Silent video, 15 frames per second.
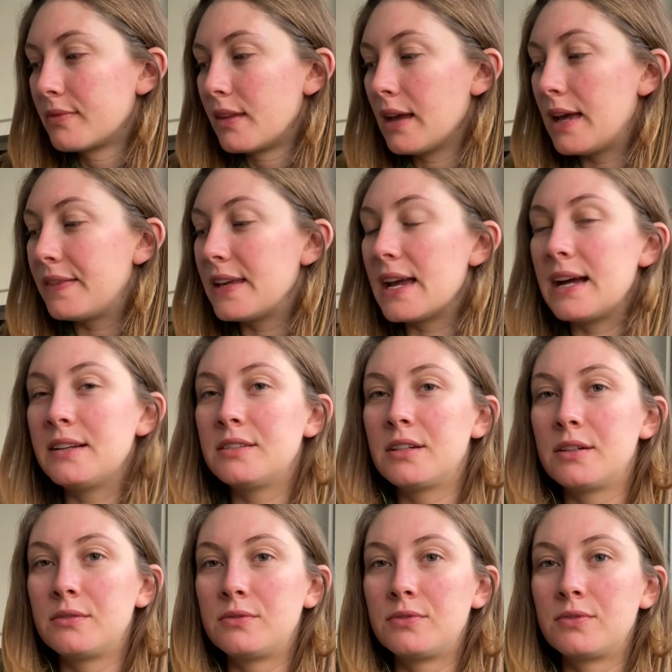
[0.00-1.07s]
at the end
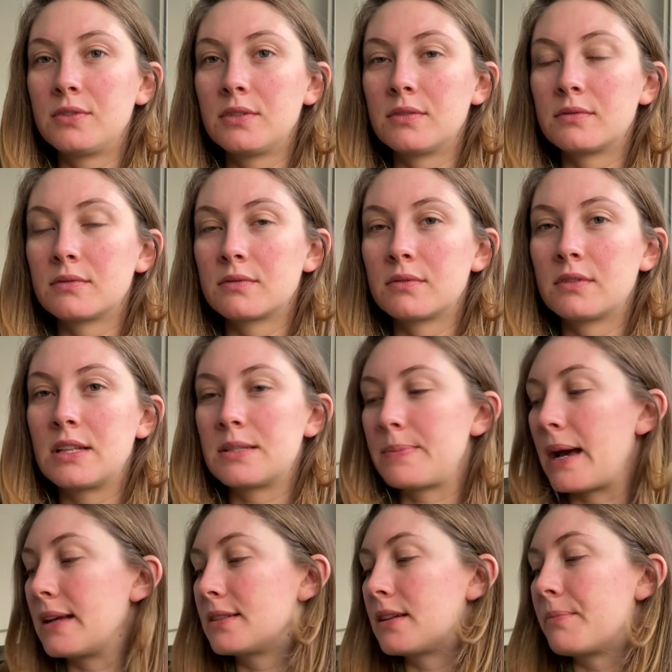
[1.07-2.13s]
of this
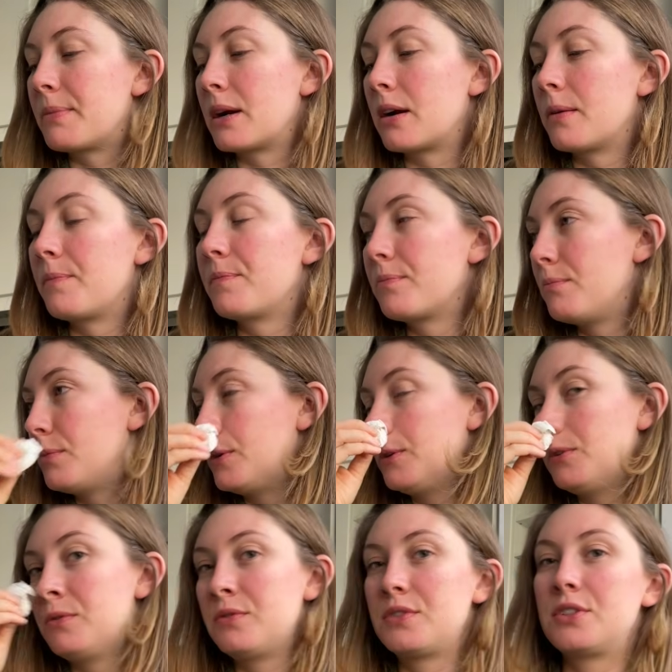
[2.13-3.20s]
past summer,
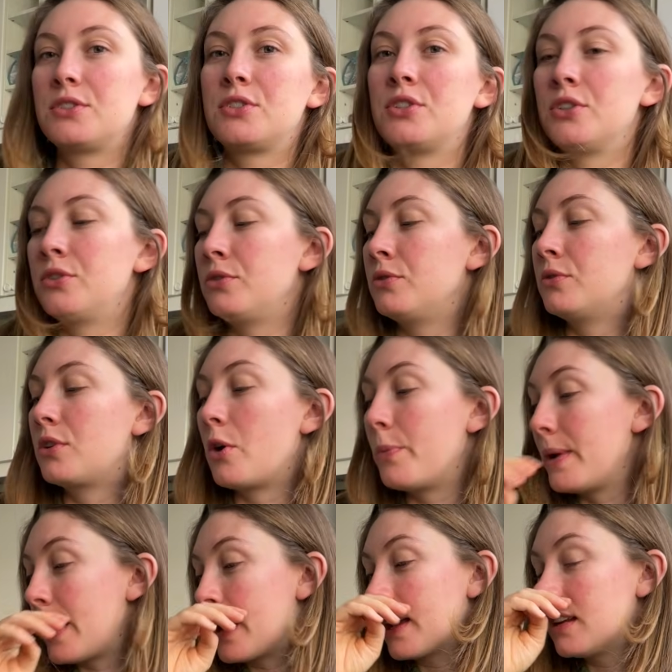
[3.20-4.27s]
moved to
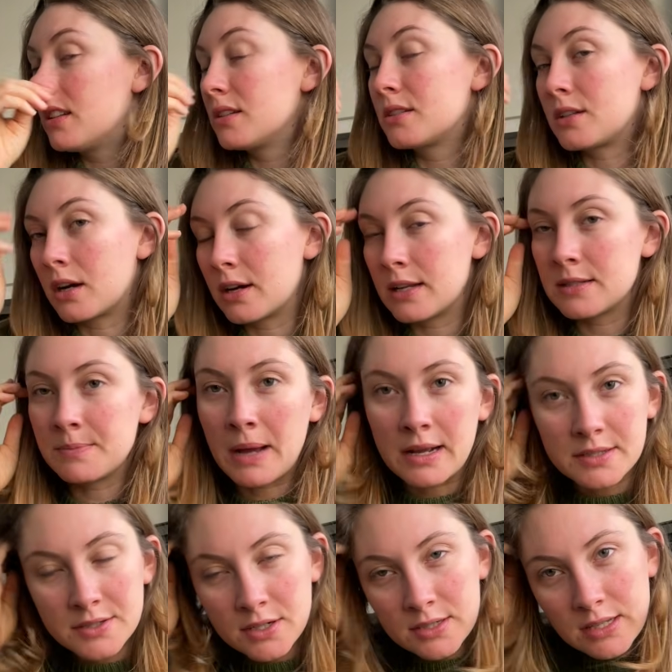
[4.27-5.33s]
Copenhagen to start his
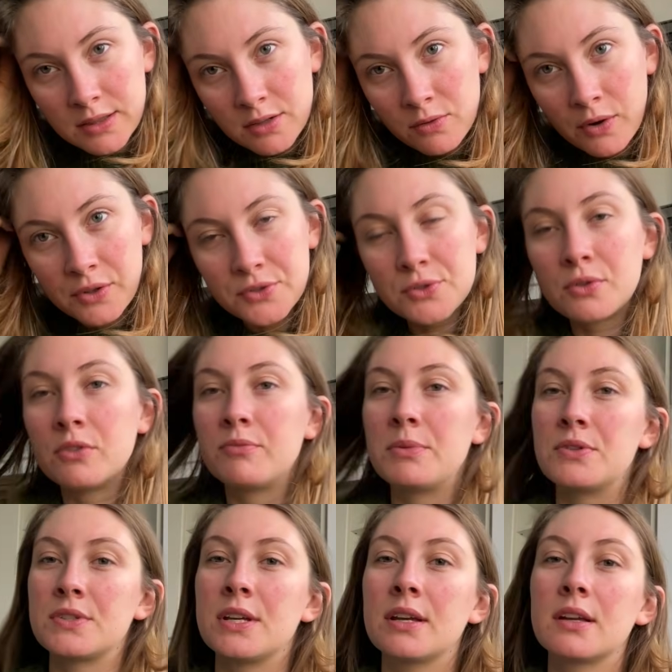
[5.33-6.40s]
master's at the Royal School of
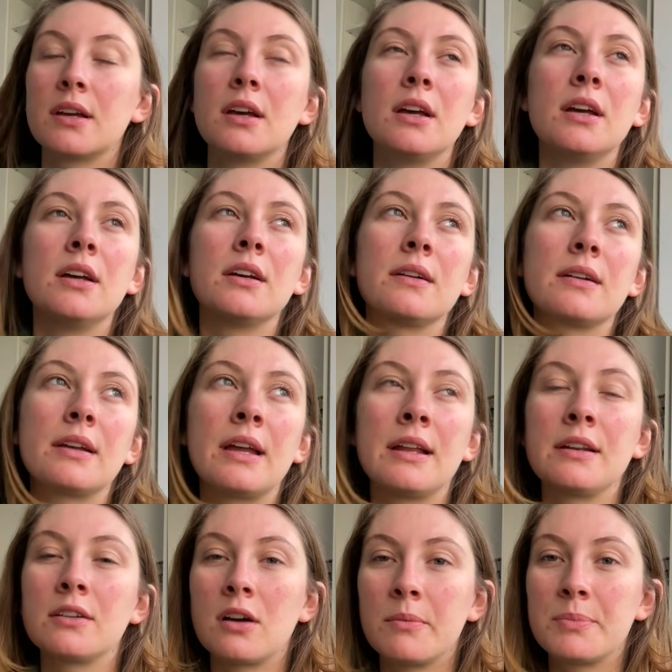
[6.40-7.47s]
Music
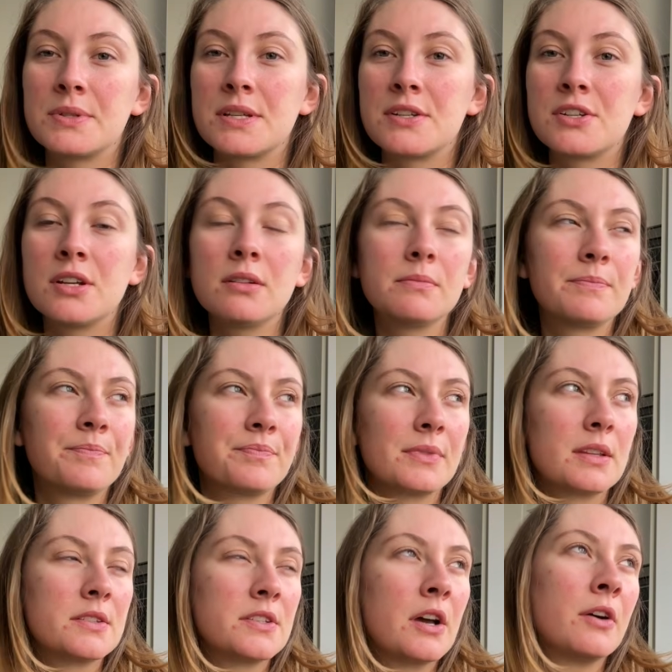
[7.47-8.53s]
in composition.
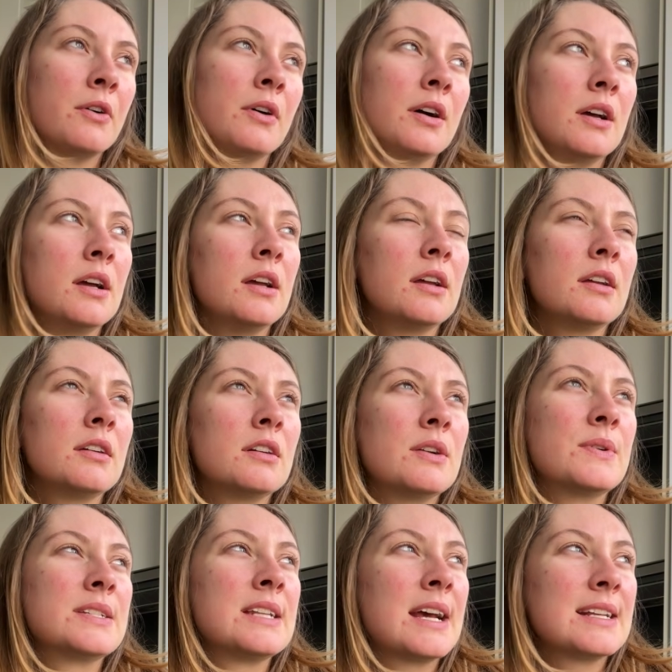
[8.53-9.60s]
So it
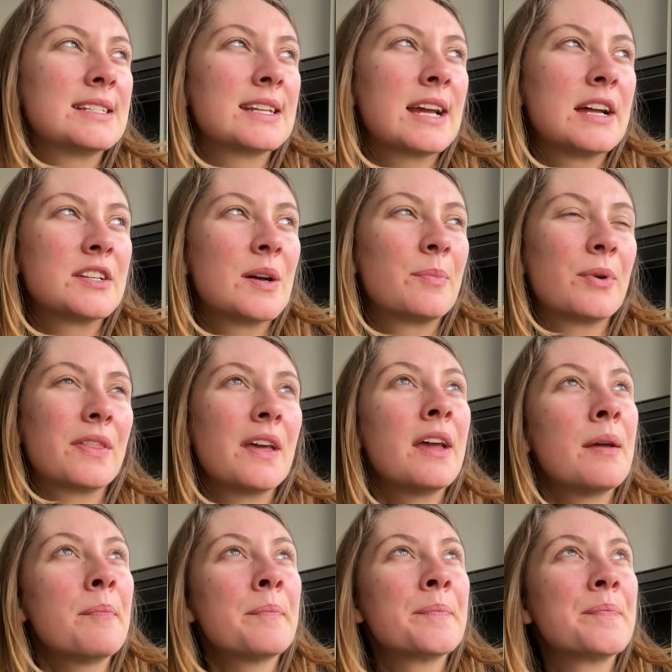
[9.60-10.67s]
was nice to catch up with
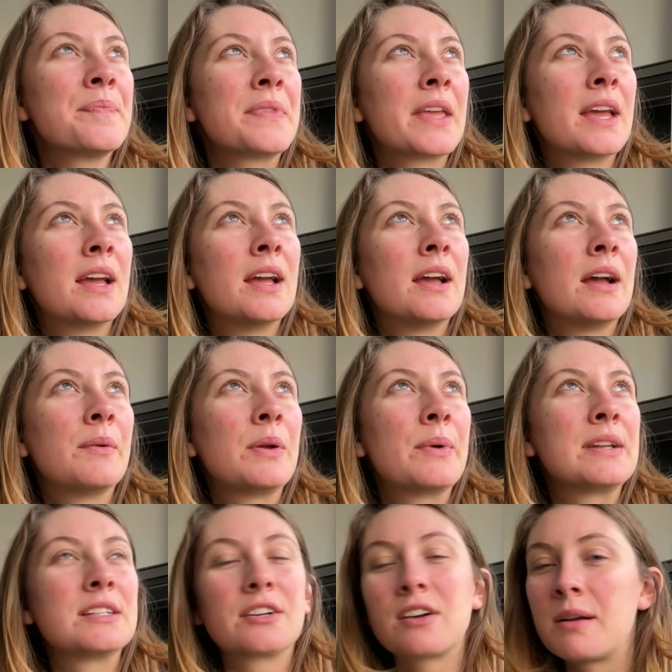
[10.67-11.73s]
him. We
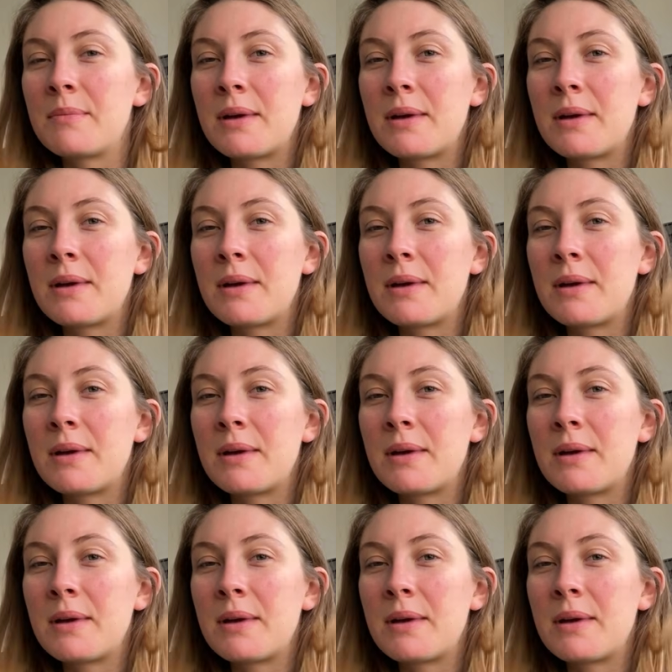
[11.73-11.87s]
went to Crumb